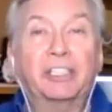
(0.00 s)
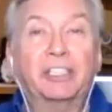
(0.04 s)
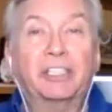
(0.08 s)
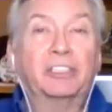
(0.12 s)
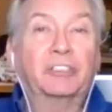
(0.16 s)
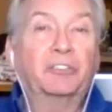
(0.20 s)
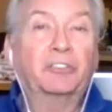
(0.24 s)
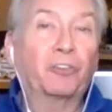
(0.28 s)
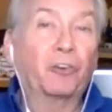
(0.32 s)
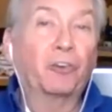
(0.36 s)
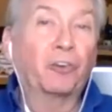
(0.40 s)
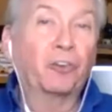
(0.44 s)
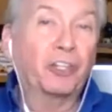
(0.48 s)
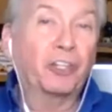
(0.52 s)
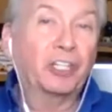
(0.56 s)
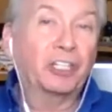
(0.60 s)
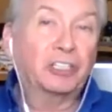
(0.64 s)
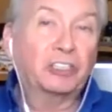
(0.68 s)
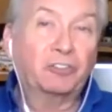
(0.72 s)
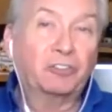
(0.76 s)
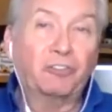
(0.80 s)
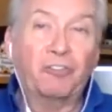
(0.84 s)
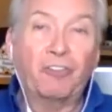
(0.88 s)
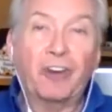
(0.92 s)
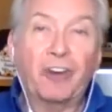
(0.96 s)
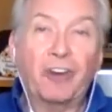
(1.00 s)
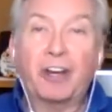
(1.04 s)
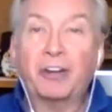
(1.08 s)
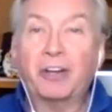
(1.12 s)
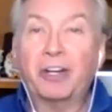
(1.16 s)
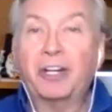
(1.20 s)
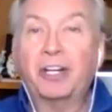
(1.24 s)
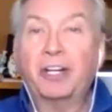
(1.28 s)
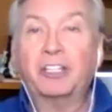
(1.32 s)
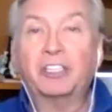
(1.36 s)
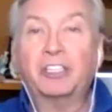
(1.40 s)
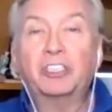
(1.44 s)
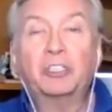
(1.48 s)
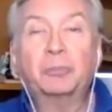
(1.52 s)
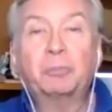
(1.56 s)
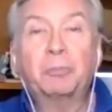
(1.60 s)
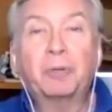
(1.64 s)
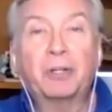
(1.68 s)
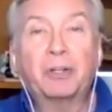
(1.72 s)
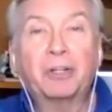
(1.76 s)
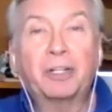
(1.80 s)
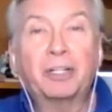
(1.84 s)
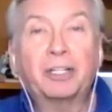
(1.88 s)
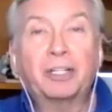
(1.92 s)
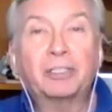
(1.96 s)
is for this very
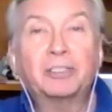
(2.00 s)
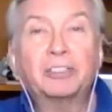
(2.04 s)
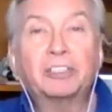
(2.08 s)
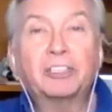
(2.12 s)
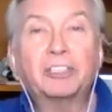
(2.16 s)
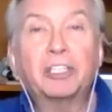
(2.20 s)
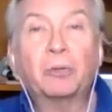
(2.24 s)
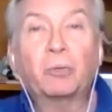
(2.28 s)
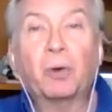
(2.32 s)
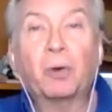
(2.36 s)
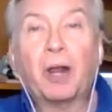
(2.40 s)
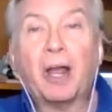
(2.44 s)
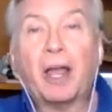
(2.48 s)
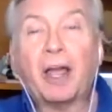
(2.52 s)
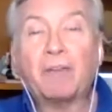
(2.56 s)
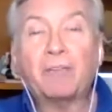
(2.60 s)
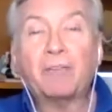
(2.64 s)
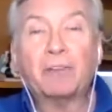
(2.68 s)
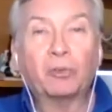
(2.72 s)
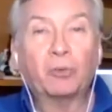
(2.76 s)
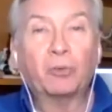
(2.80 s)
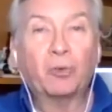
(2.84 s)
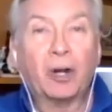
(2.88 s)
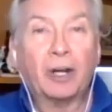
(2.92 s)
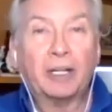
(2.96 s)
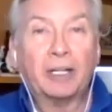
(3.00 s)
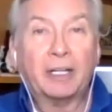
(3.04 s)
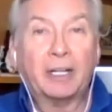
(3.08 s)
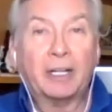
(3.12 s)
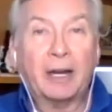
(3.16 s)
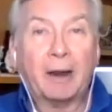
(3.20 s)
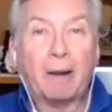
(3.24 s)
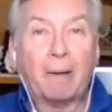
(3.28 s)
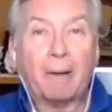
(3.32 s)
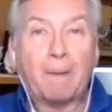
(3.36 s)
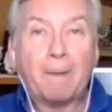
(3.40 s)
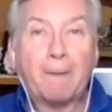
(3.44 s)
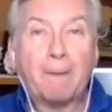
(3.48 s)
experience that we're having right now.